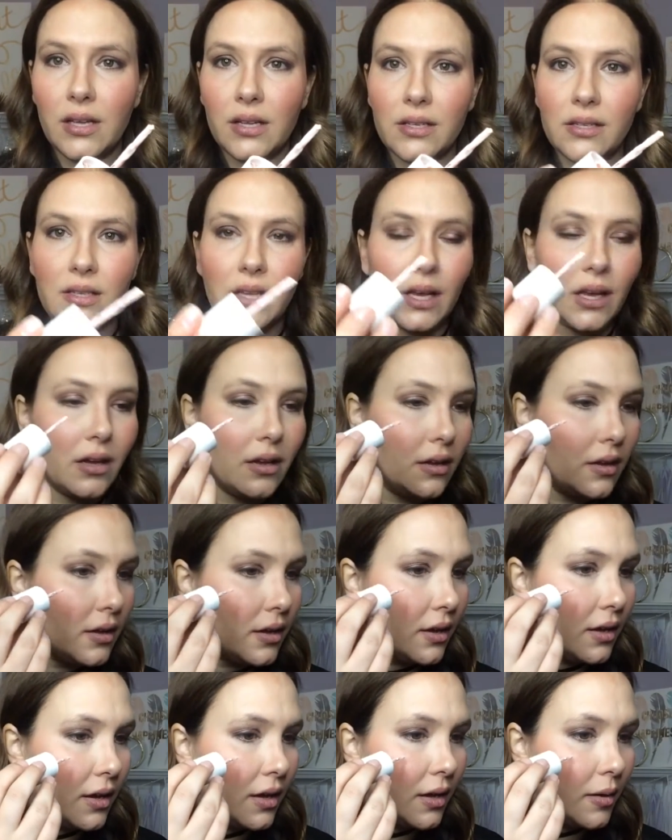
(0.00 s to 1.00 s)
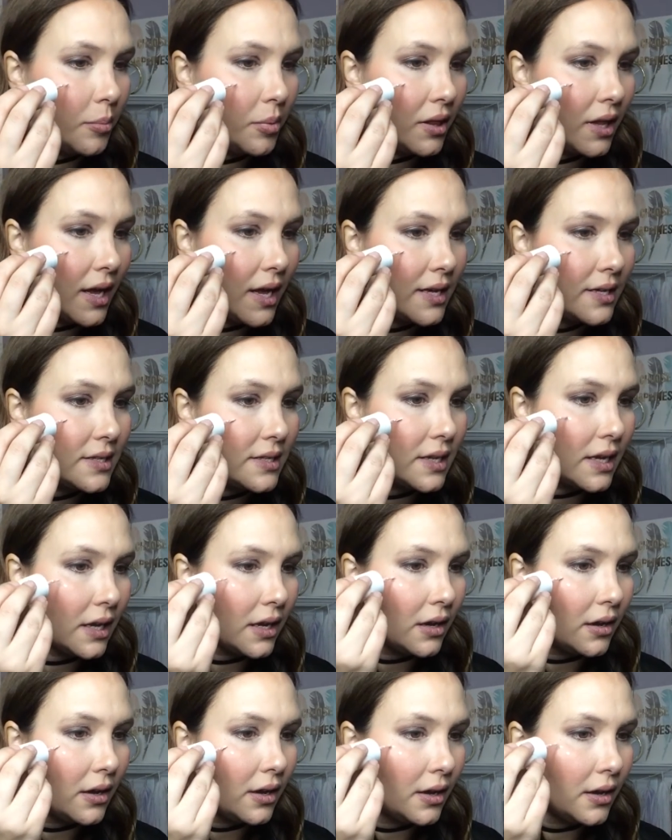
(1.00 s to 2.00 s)
It's like applies like
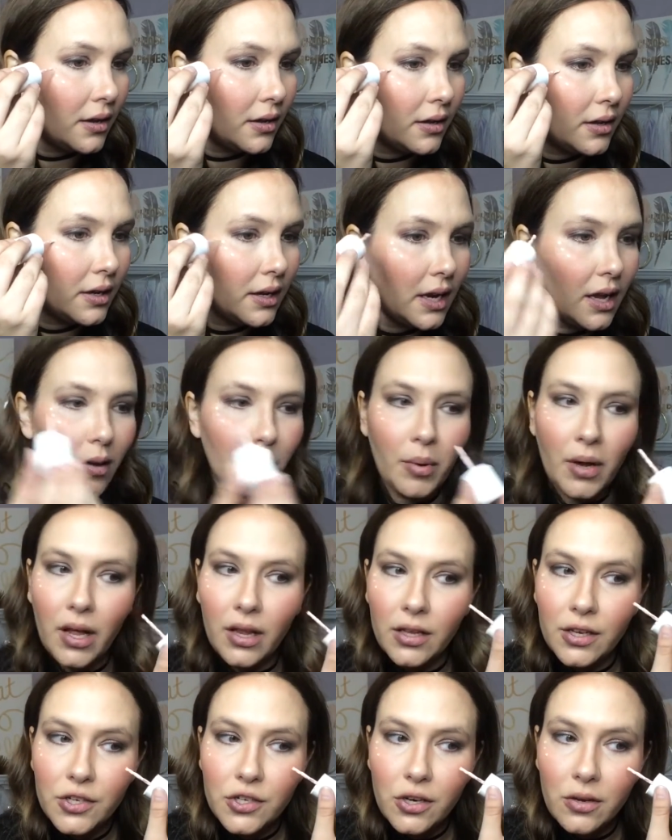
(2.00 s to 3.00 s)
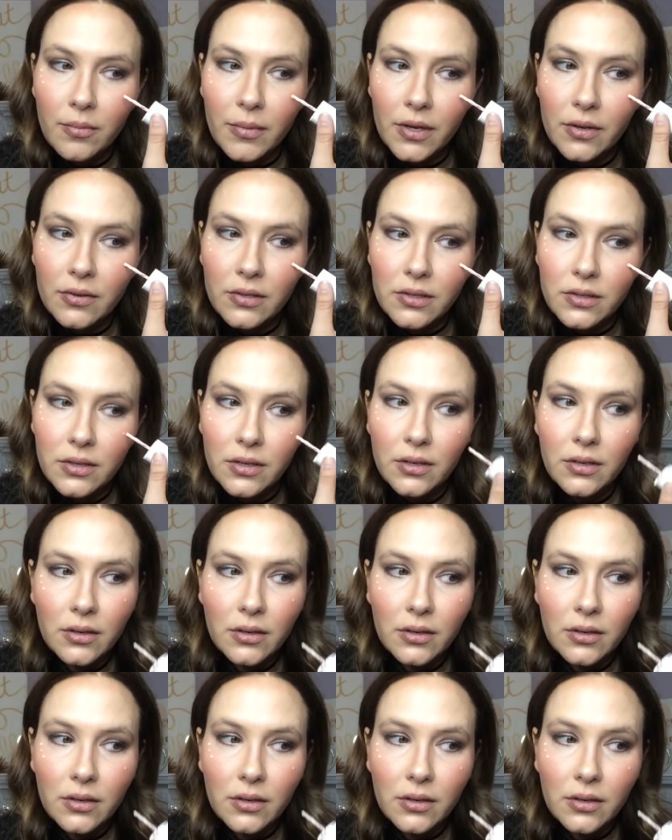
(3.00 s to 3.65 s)
a nail polish almost.